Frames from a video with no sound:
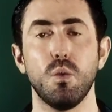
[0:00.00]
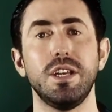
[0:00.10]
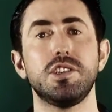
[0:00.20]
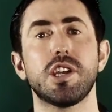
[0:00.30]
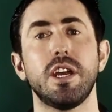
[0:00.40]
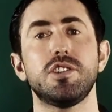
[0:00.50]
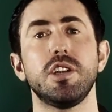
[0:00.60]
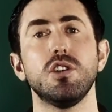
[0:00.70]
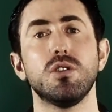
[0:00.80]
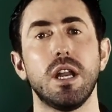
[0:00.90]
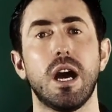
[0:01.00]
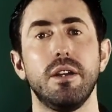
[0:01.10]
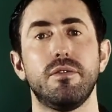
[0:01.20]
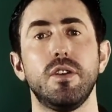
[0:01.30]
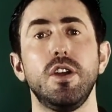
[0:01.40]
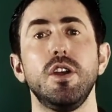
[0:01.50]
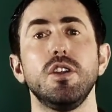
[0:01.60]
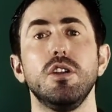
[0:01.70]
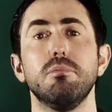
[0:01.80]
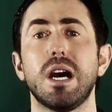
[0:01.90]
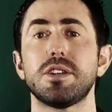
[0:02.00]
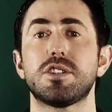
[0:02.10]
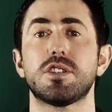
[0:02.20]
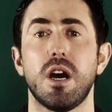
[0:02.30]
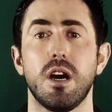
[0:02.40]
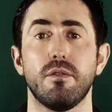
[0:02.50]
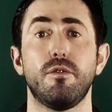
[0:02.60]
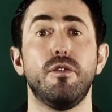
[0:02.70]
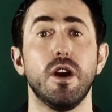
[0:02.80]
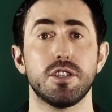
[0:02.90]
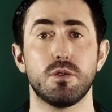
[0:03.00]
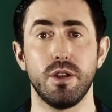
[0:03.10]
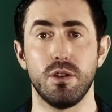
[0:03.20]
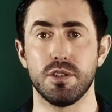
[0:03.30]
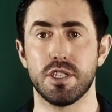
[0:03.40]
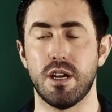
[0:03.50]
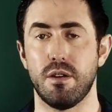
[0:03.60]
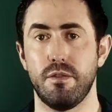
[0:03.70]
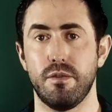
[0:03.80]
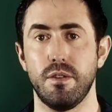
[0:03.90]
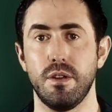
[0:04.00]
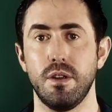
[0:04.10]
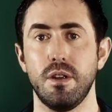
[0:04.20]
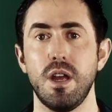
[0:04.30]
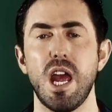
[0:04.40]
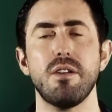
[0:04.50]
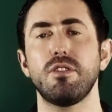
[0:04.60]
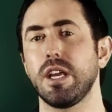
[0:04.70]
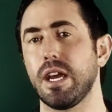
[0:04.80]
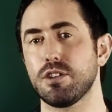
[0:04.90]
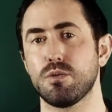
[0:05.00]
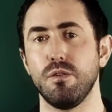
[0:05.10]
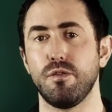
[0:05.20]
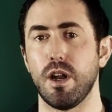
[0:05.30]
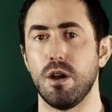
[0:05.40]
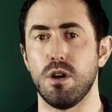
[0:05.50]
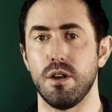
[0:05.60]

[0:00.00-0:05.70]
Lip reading: When changing your life, you must start first with yourself. Everything else will flow